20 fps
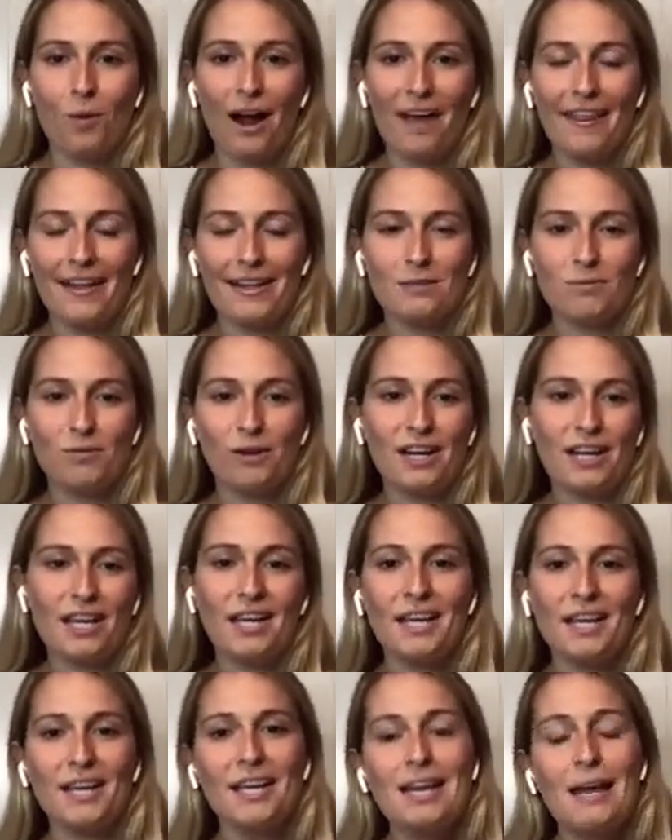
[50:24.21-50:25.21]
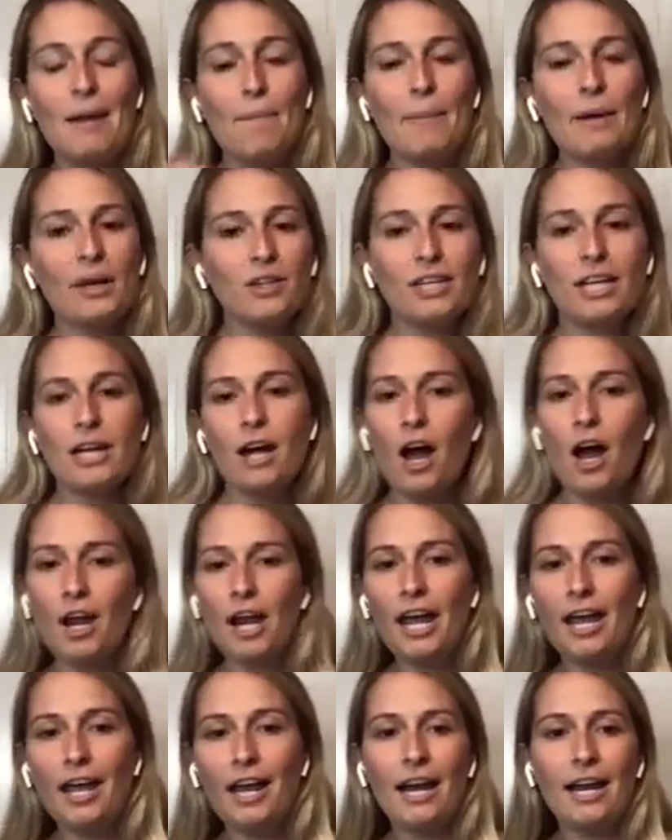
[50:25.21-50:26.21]
why that's funny, building on
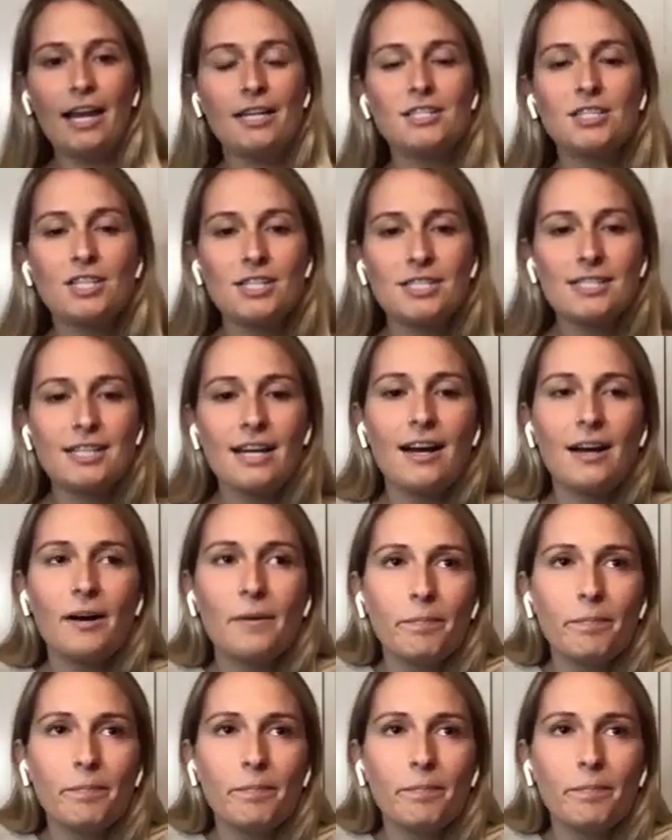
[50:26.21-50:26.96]
it. And it's just,